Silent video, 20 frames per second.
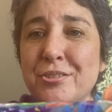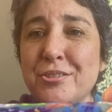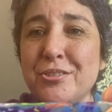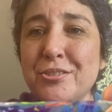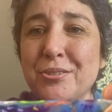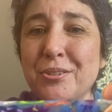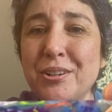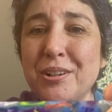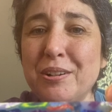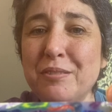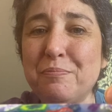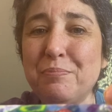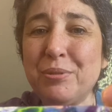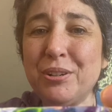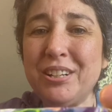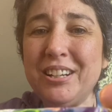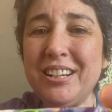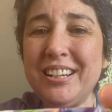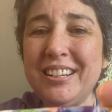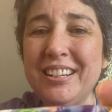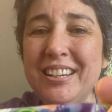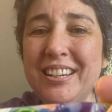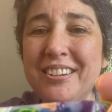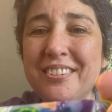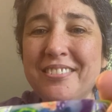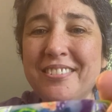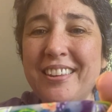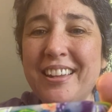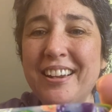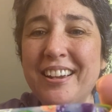sort of put in
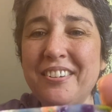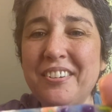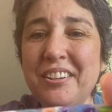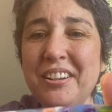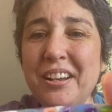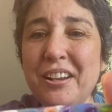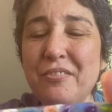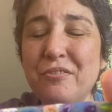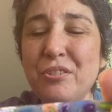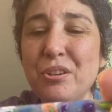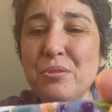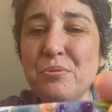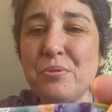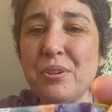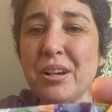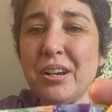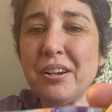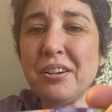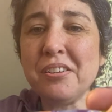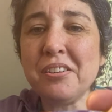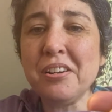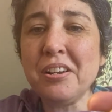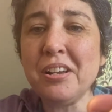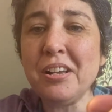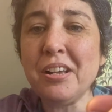here, there, and everywhere,